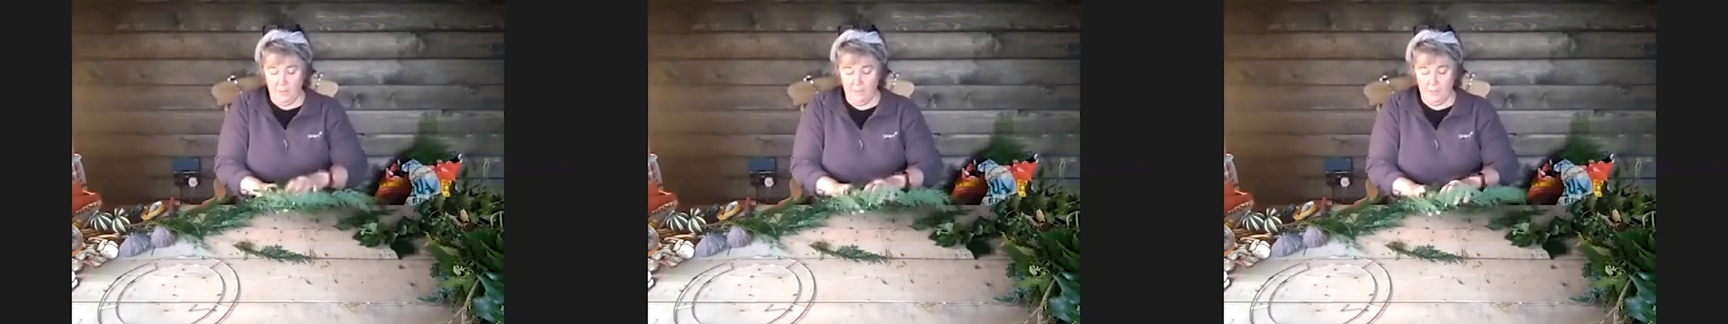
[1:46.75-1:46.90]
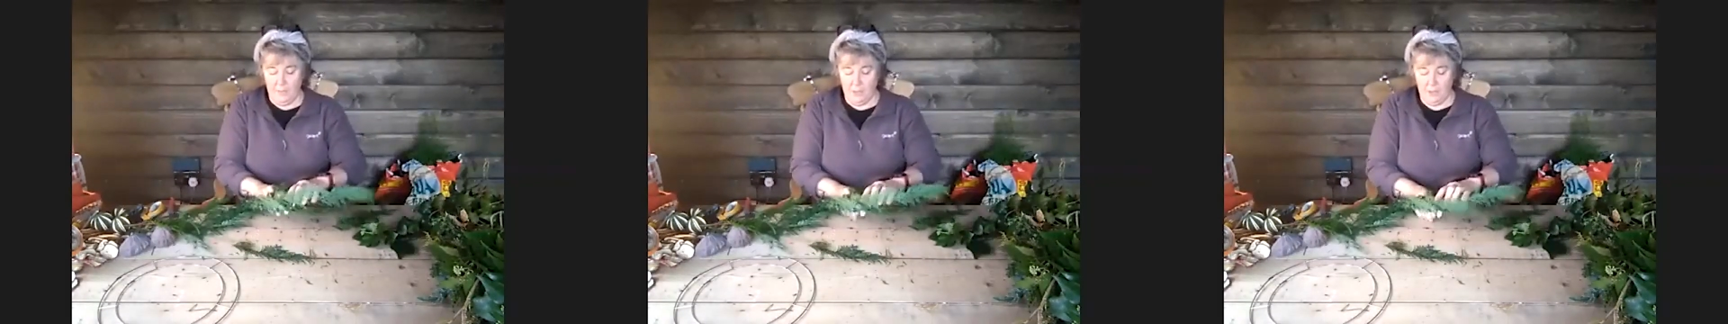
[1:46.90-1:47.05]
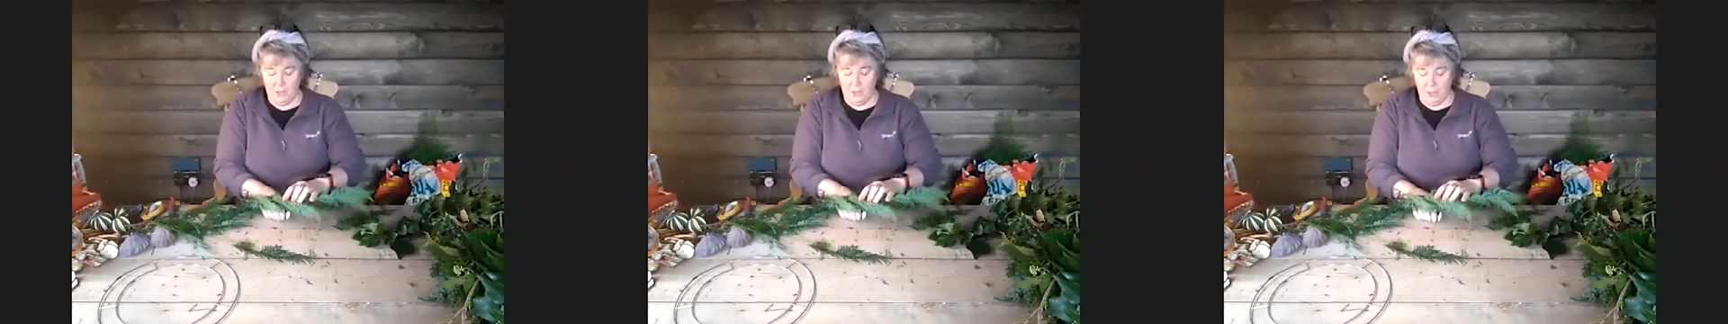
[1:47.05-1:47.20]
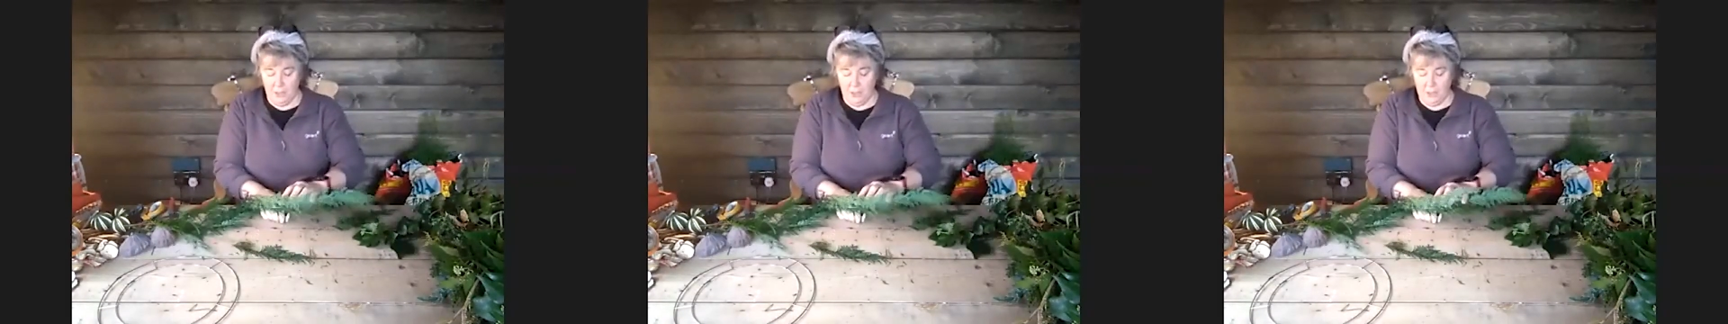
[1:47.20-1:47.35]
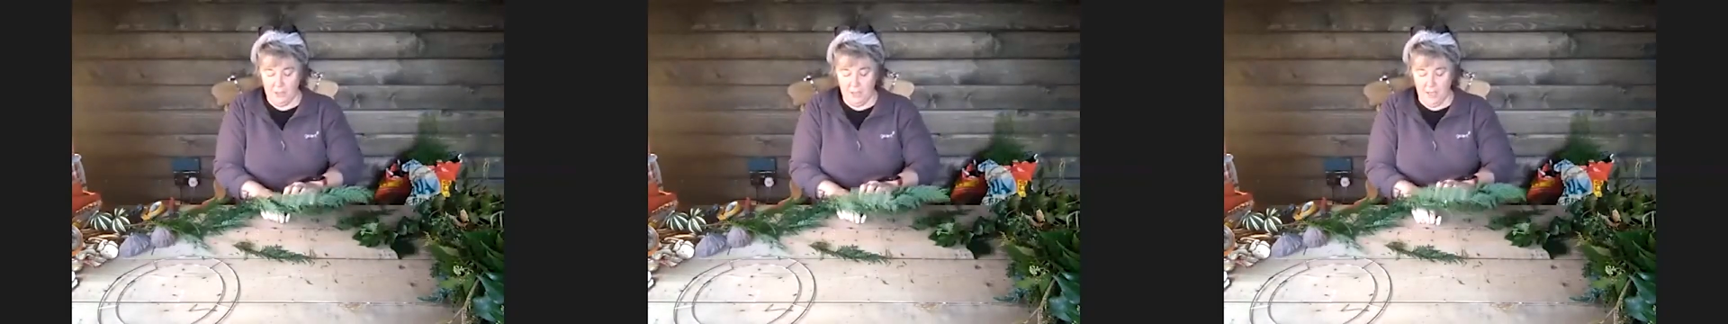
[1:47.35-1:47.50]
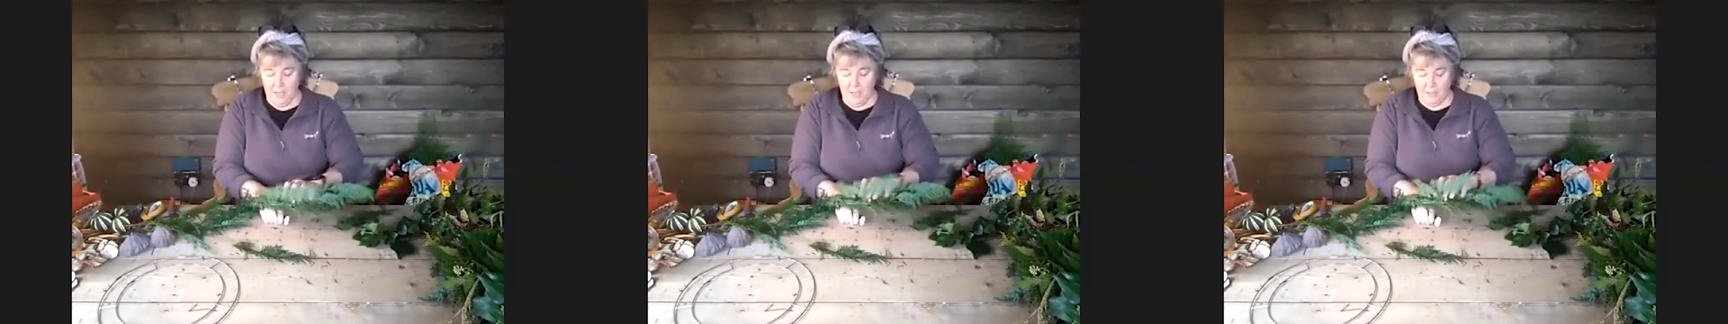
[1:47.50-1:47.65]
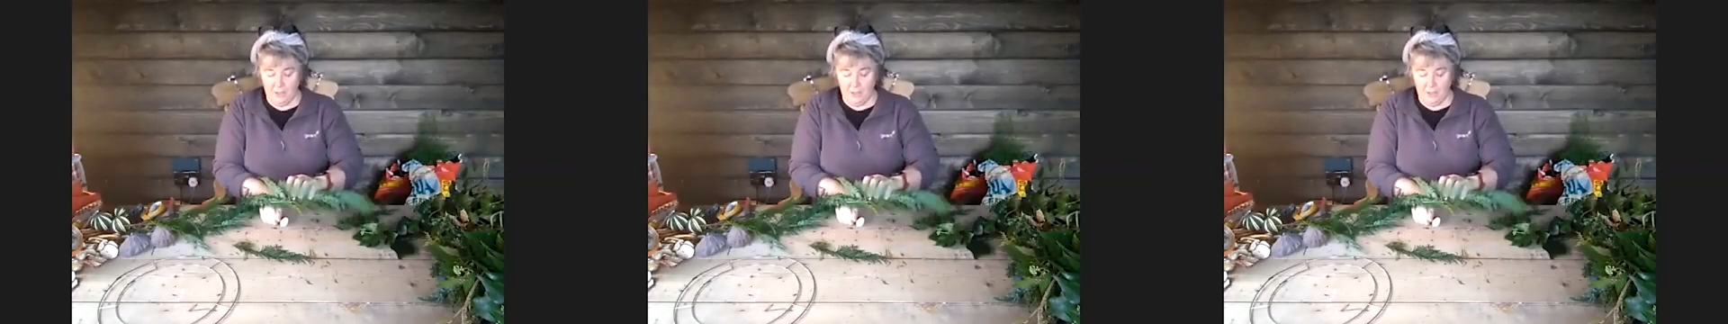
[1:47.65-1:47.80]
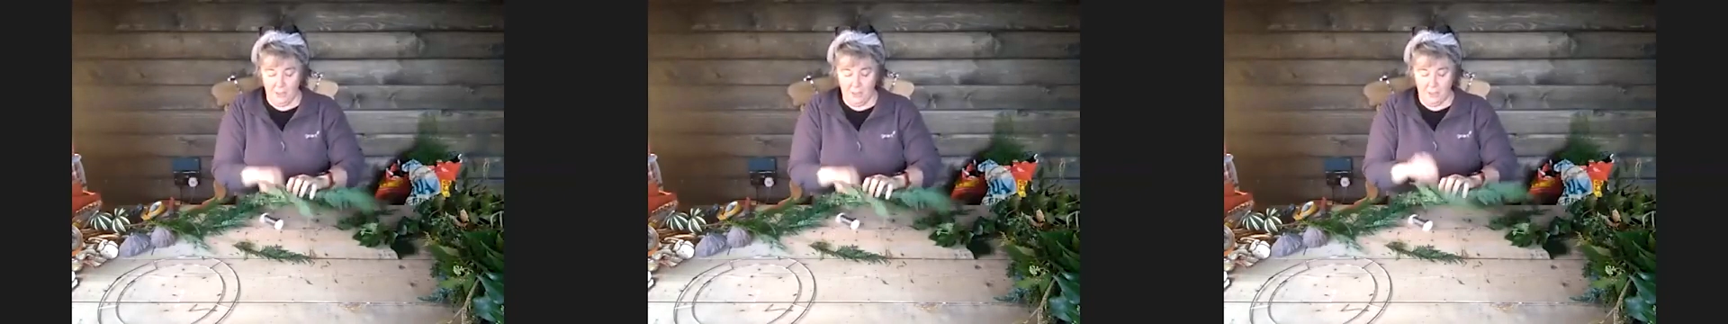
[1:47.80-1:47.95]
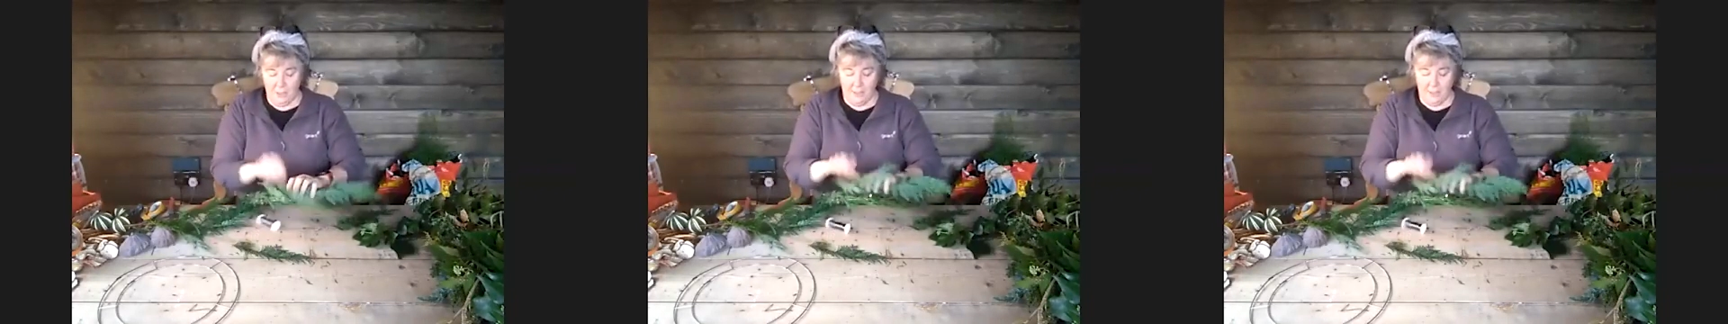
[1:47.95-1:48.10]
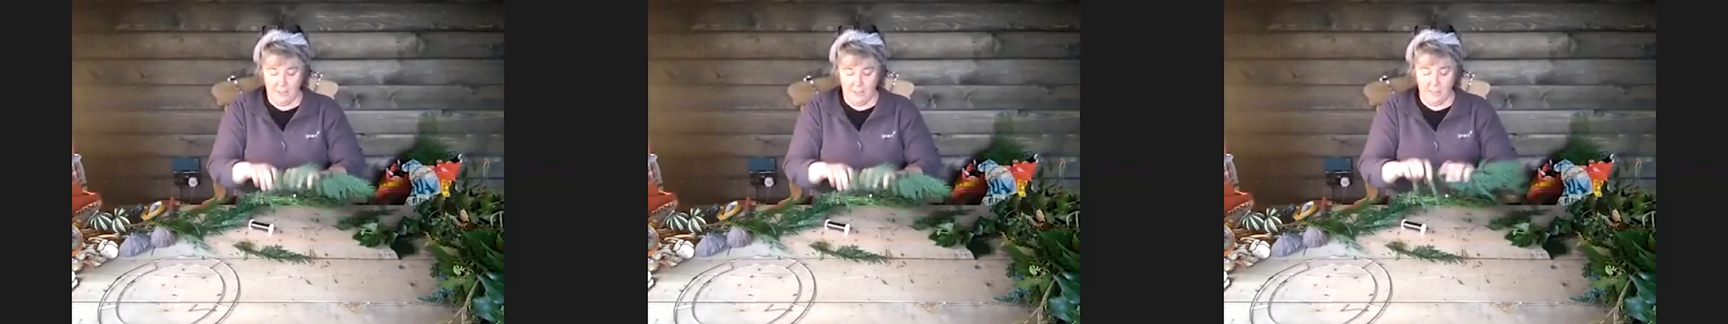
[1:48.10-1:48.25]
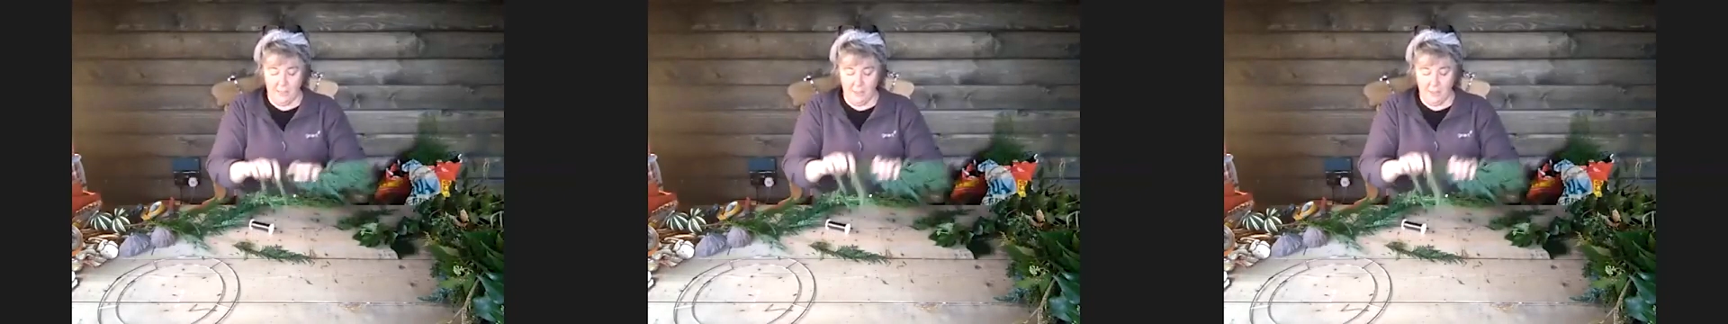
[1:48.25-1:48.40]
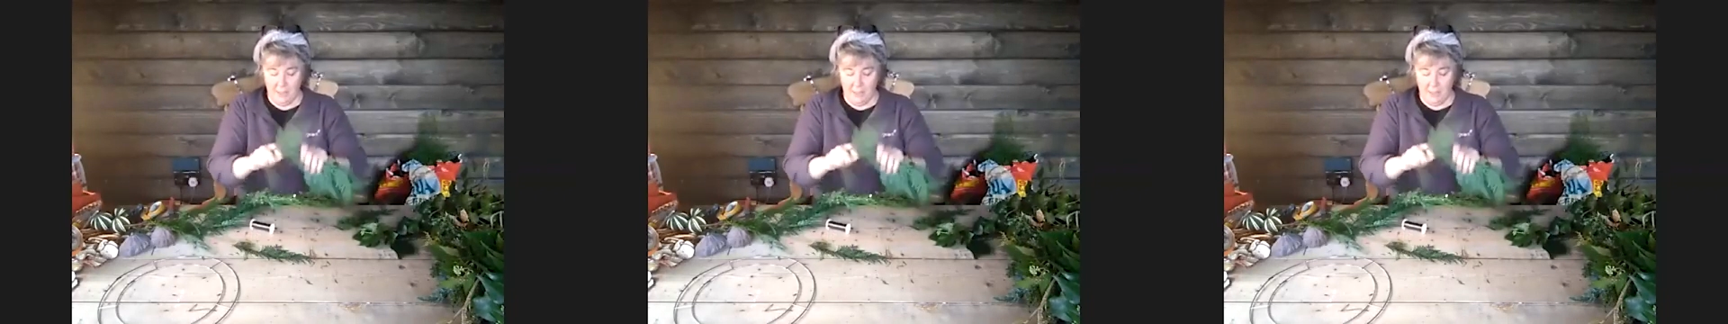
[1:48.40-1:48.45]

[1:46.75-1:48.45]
because you can, as you can see,